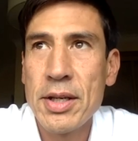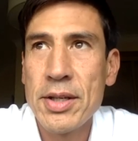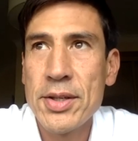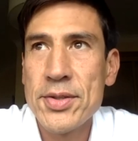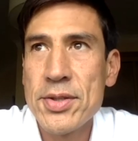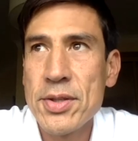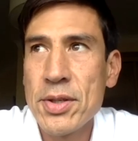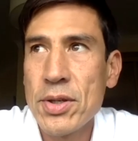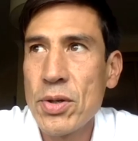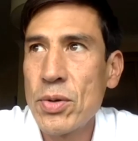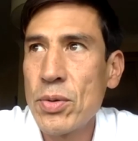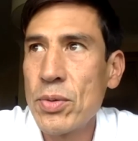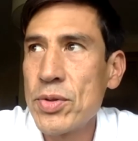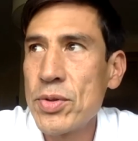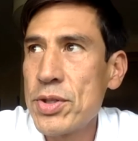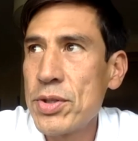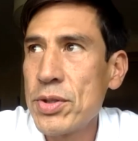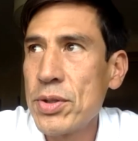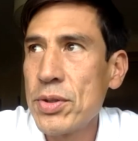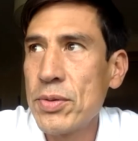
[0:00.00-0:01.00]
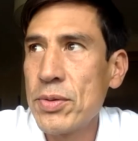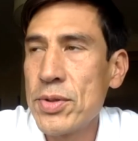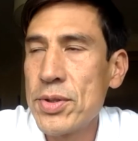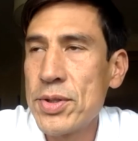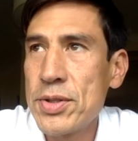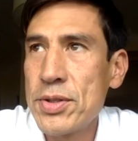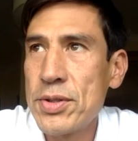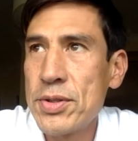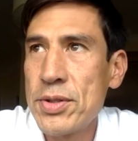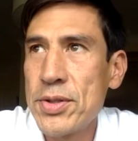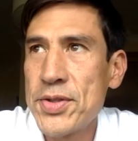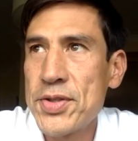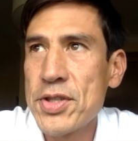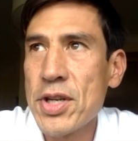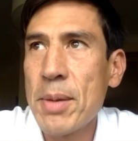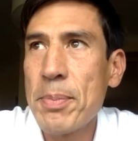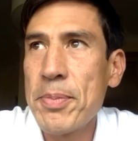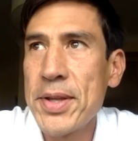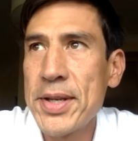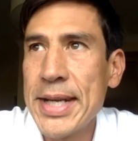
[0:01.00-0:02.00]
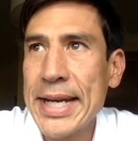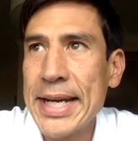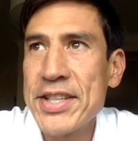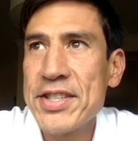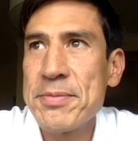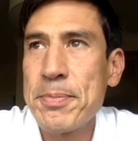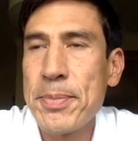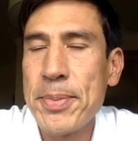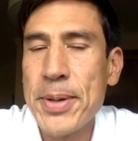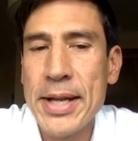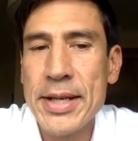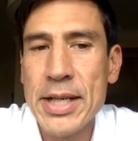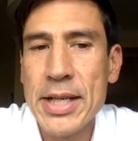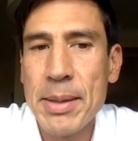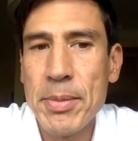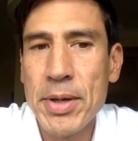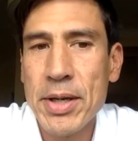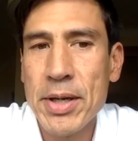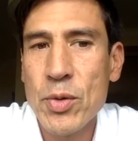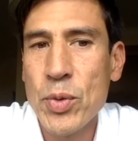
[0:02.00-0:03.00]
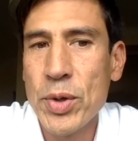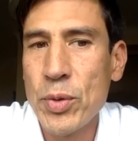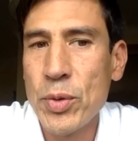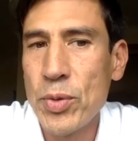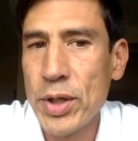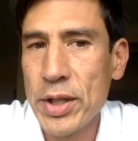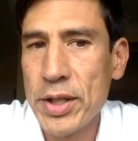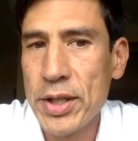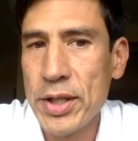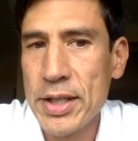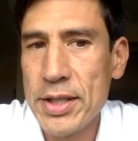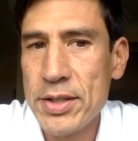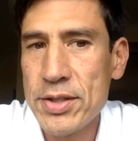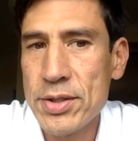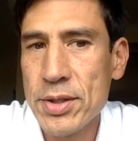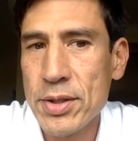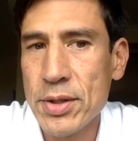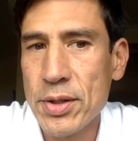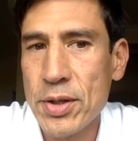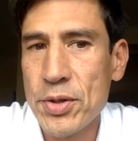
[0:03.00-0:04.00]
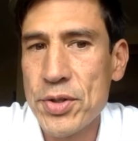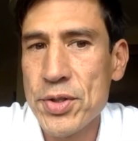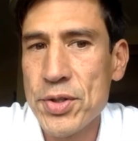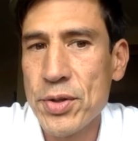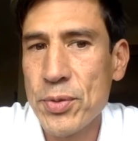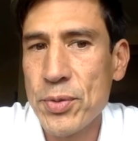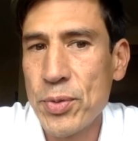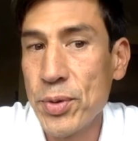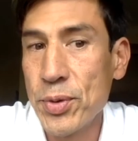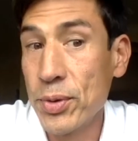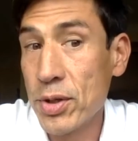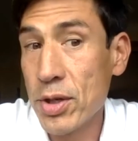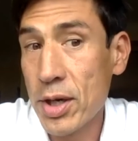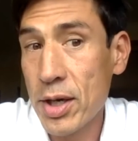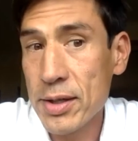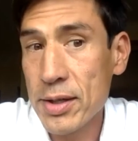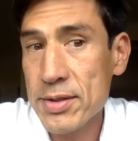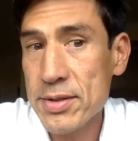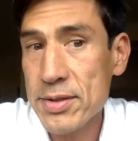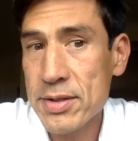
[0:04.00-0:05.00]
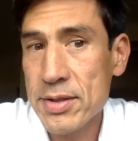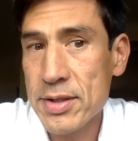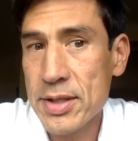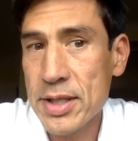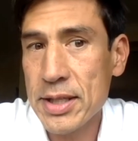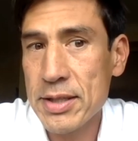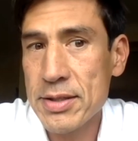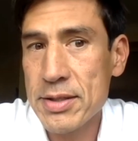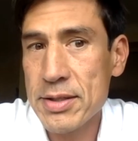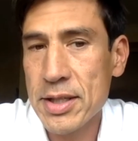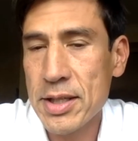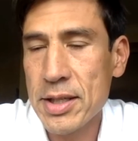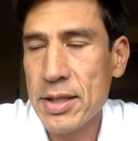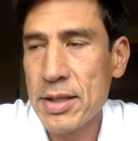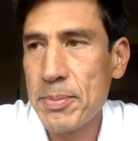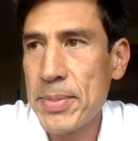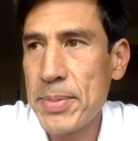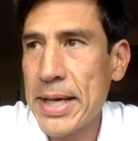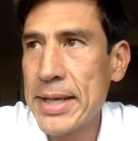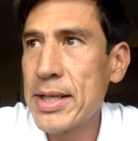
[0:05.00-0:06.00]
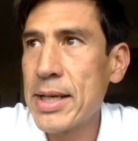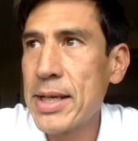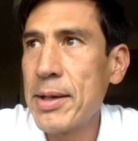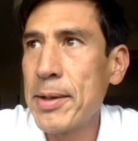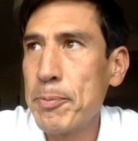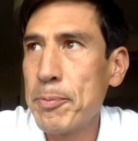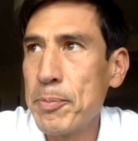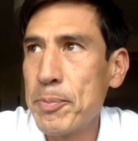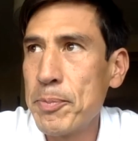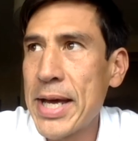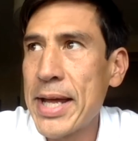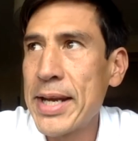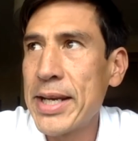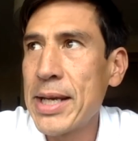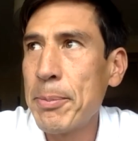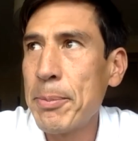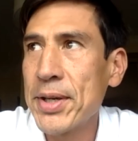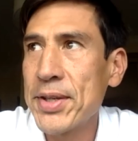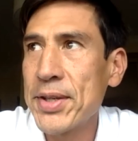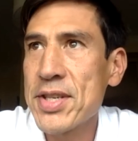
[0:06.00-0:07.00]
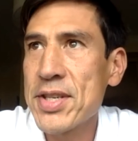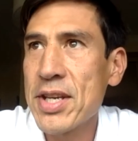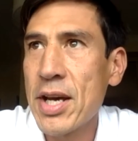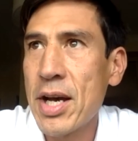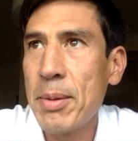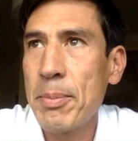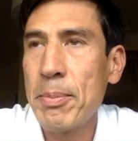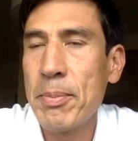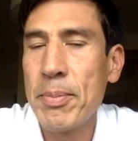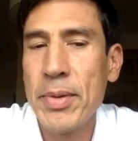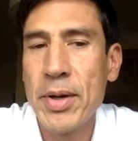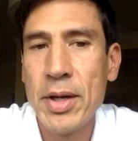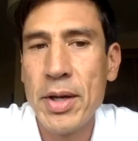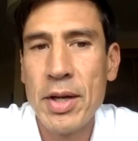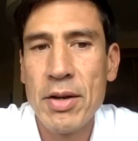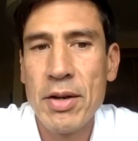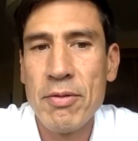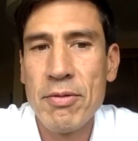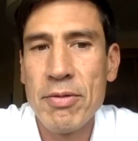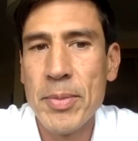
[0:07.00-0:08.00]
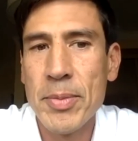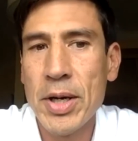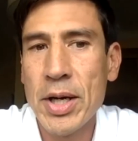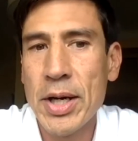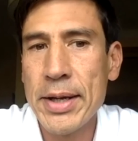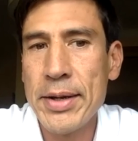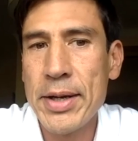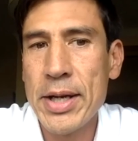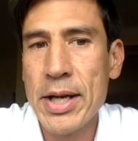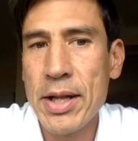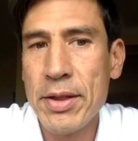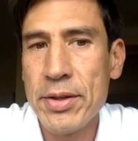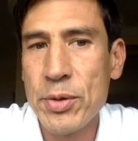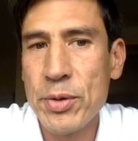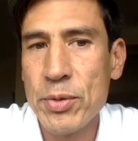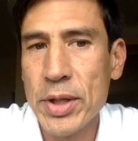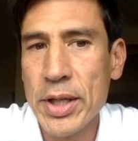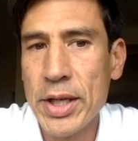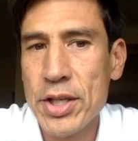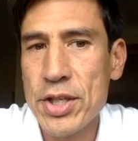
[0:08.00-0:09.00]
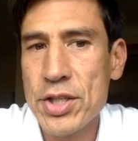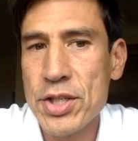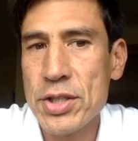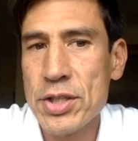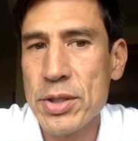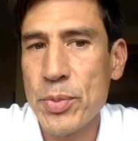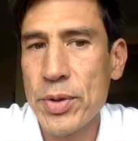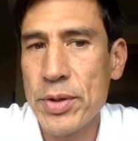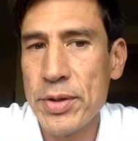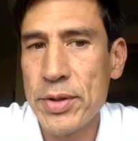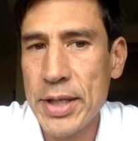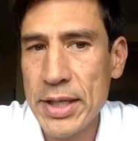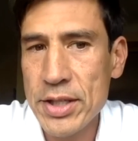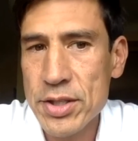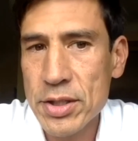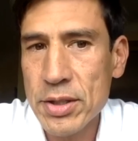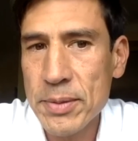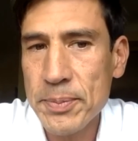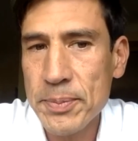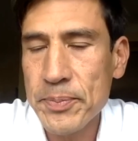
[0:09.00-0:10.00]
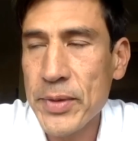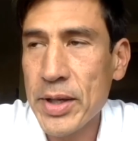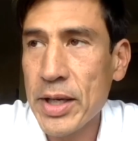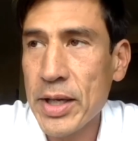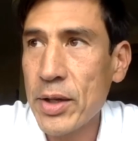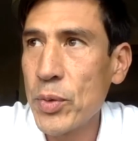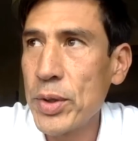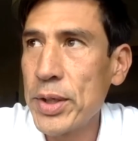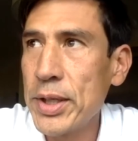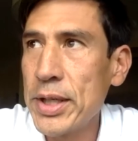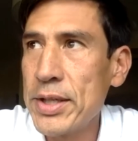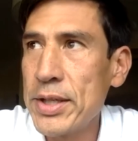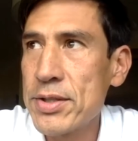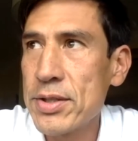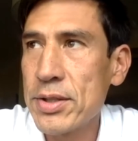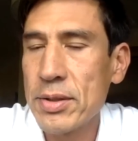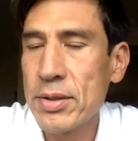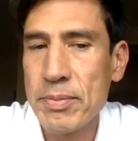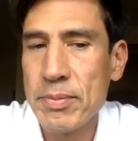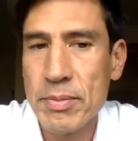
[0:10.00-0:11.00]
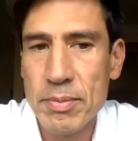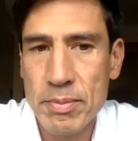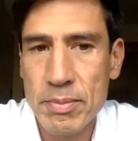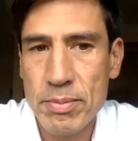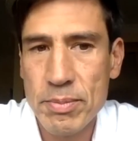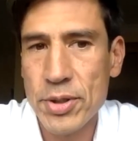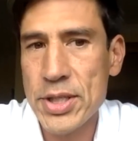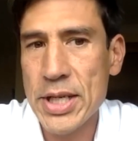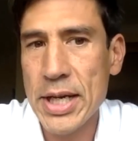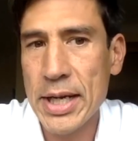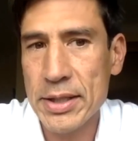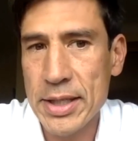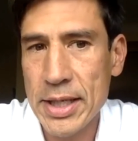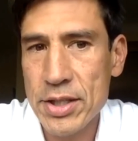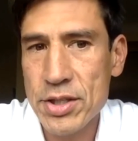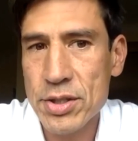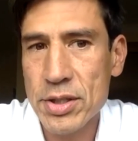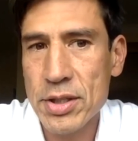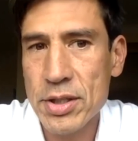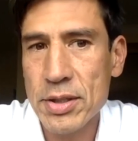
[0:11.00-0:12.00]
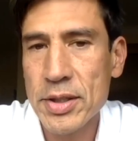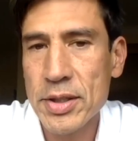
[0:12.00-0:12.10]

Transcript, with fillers: So right, to to stop the next pandemic, we really need to go to the root cause that uh, pandem pandemics come from our unhealthy relationship with nature, and we need to protect nature.